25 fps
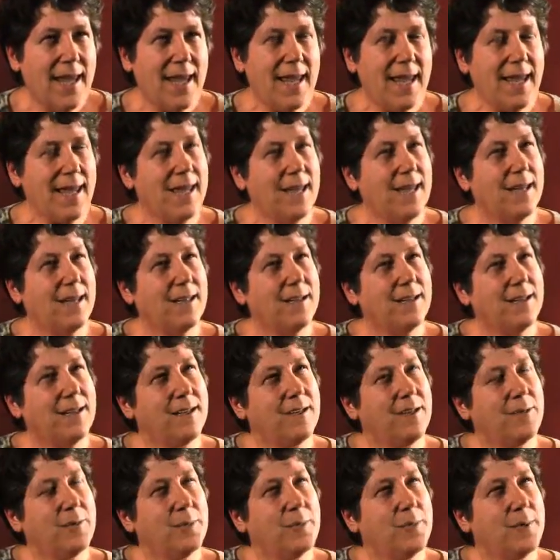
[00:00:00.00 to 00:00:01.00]
and
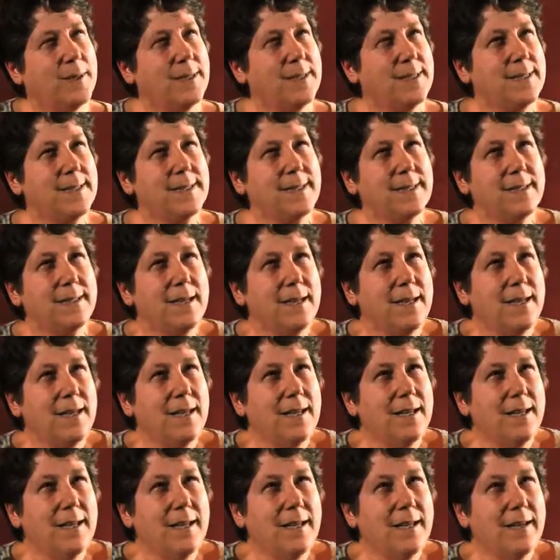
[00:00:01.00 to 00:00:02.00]
it was
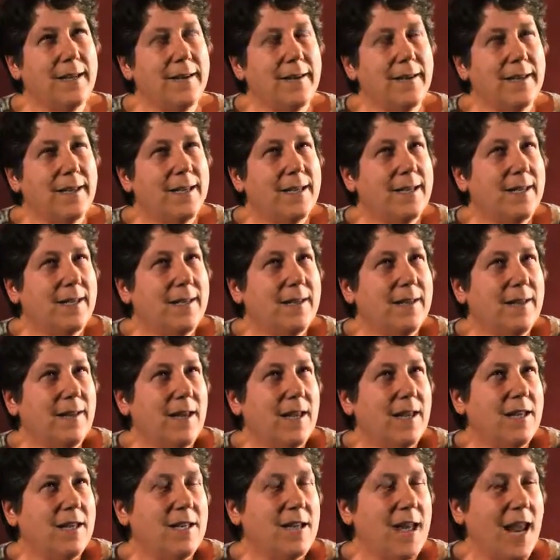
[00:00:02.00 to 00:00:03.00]

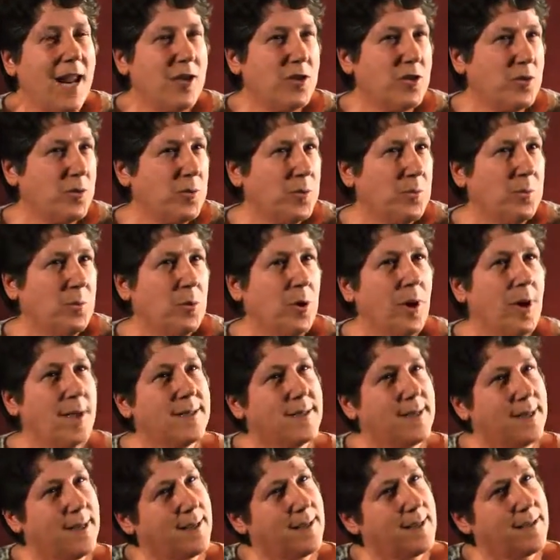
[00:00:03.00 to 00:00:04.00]
a natural
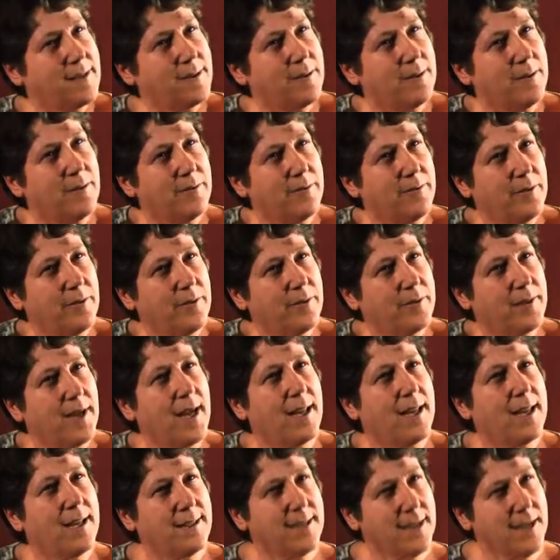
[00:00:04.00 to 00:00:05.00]
process of
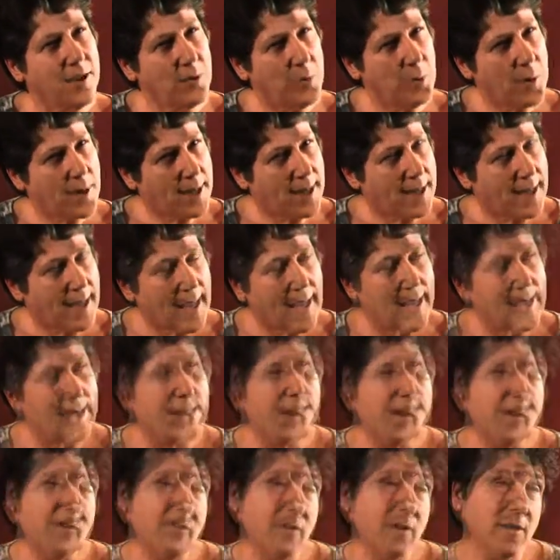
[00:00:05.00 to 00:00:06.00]
cutting down what I ate.
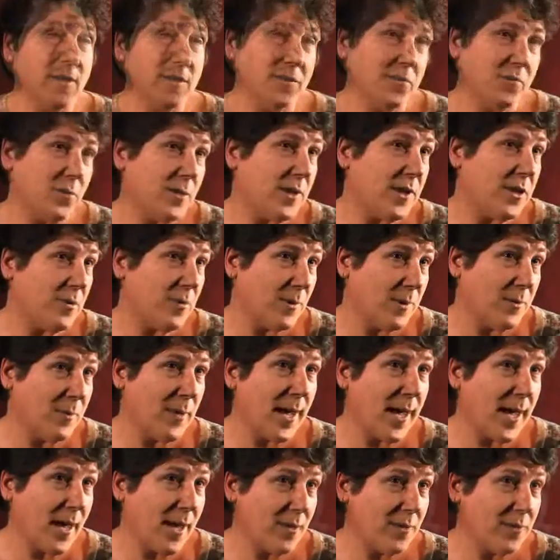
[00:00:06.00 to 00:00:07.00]
I lost 43
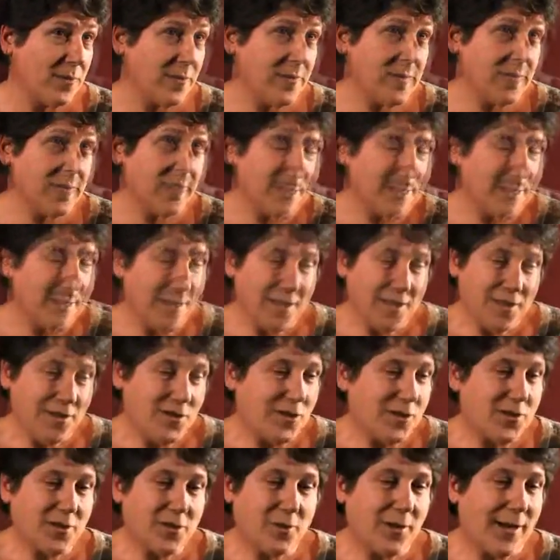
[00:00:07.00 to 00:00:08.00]
pounds.
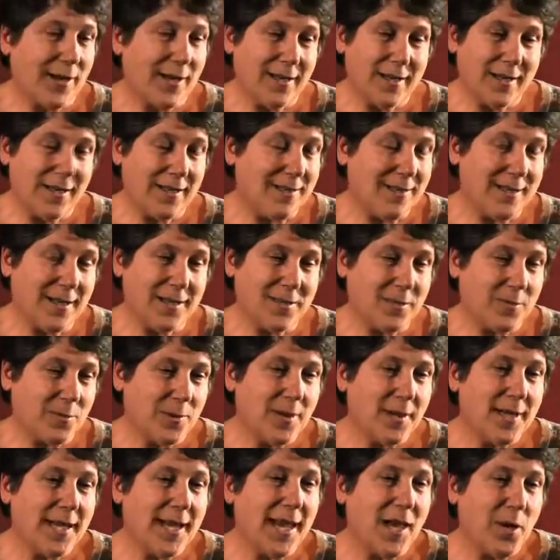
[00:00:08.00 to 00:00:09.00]
Just great. It's
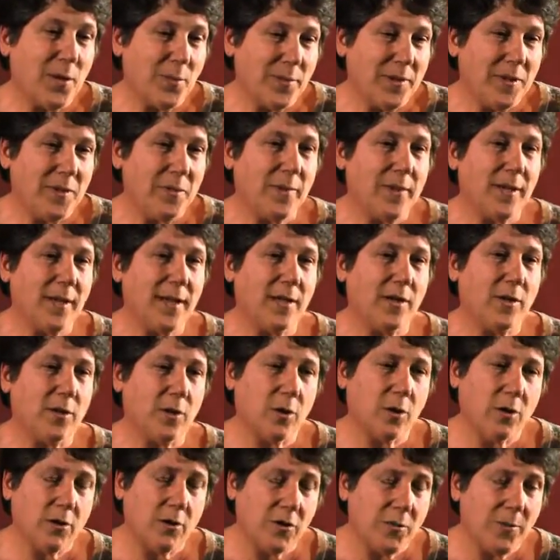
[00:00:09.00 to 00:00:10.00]
really helping me
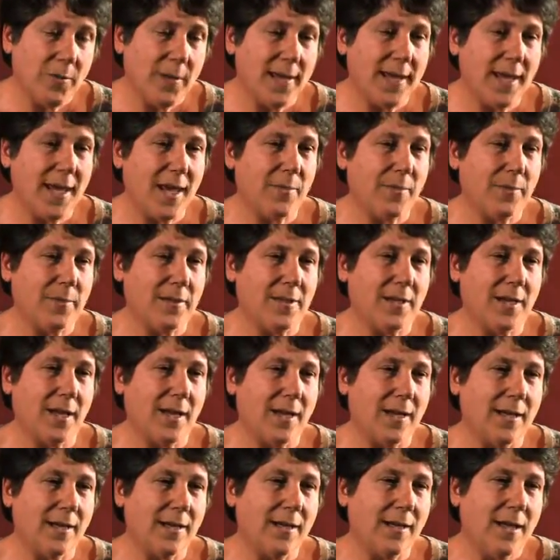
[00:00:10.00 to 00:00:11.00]
curb my
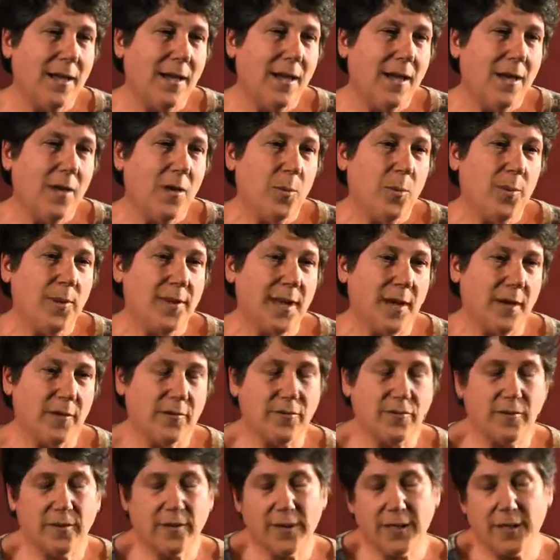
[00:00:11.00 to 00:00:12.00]
appetite without
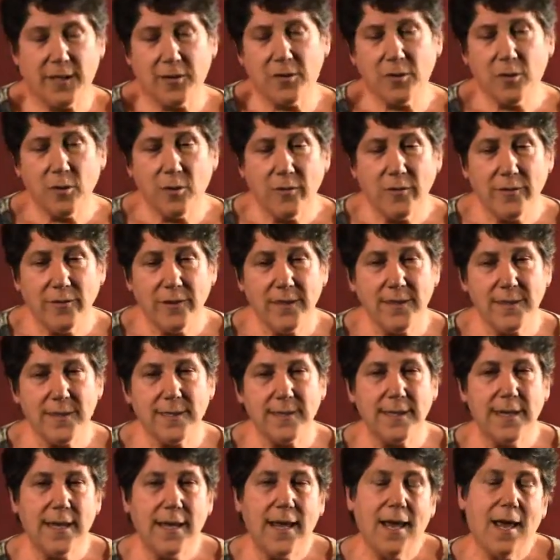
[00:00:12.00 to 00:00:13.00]
feeling
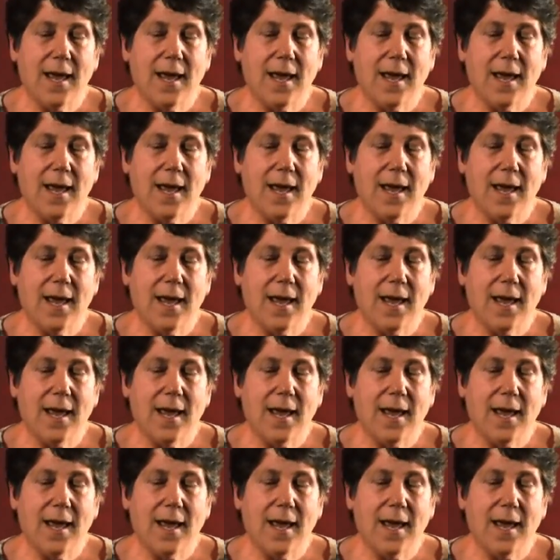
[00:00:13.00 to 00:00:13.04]
nervous.